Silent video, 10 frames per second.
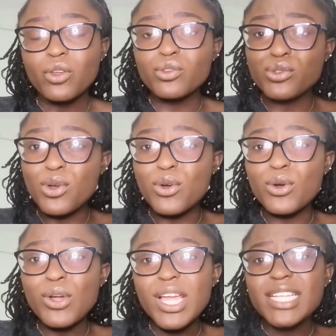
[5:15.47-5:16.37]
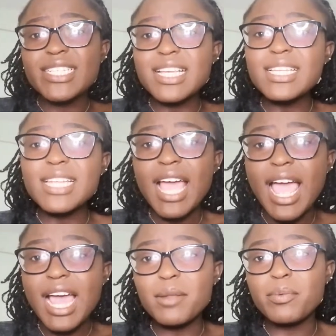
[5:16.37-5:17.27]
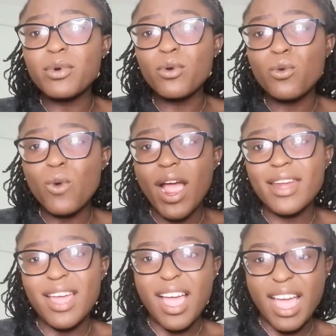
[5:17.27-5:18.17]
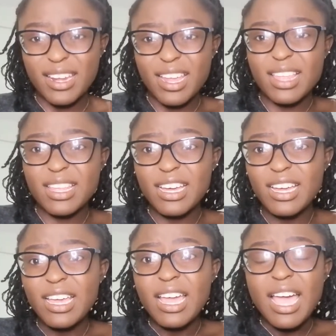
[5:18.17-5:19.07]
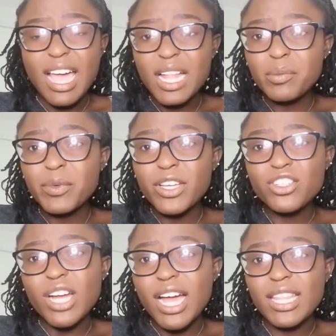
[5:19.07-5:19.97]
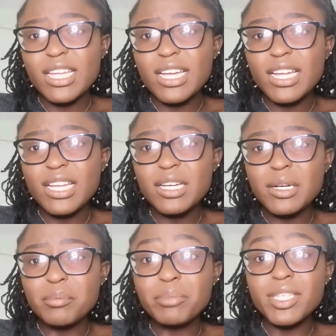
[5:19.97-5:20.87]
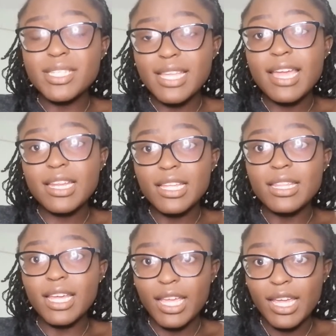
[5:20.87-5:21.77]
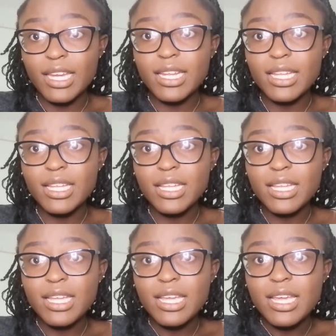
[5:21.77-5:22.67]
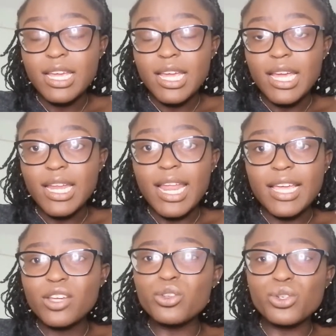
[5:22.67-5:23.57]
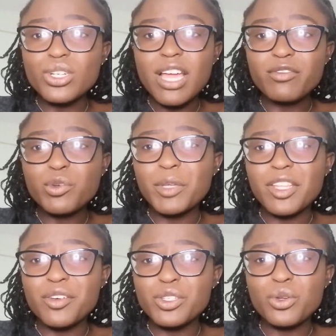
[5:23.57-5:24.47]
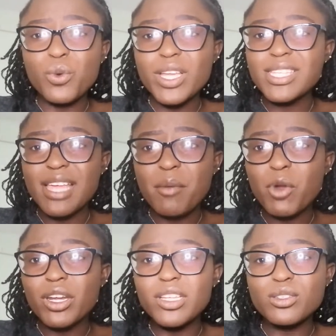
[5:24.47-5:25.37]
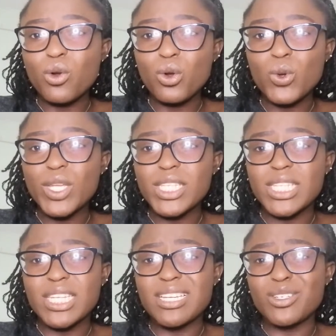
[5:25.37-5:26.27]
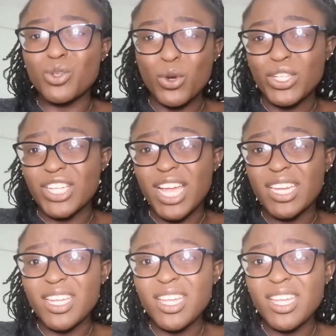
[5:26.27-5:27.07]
So just help one another. Help each other be sane in the head. Like, you don't have to be the reason why someone is always tortured